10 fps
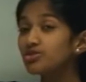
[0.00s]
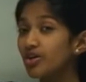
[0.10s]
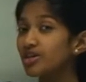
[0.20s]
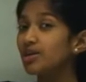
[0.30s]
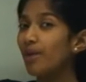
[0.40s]

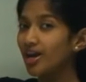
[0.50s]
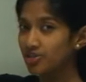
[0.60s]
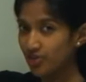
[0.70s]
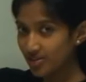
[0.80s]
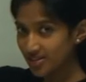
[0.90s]
sodium
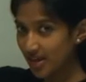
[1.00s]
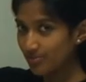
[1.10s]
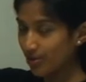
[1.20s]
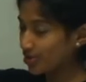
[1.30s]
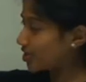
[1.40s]

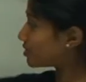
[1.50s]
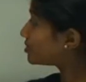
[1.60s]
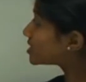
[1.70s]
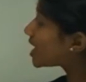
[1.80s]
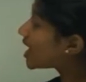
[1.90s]
hydroxide
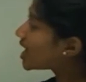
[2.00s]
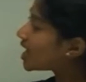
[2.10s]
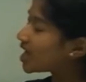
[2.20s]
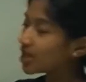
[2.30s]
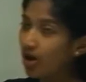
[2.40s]
molecules
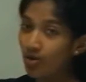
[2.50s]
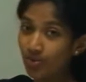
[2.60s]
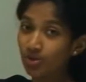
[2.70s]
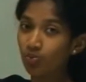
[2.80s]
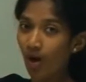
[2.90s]

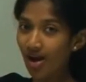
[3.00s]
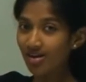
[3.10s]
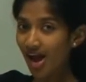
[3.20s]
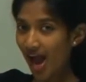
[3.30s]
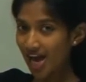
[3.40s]
along with
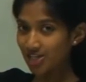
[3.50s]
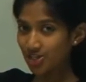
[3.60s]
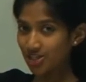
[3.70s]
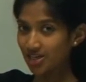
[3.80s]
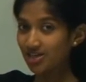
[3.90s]
one
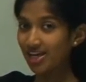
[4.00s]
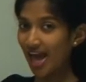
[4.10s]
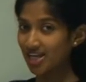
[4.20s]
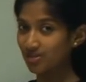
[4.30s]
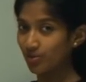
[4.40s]
hydrogen
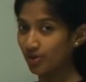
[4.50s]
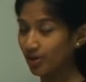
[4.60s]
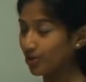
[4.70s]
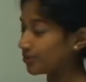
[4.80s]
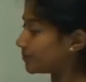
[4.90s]
gas
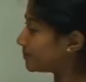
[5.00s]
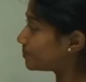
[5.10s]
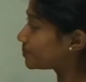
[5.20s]
molecule.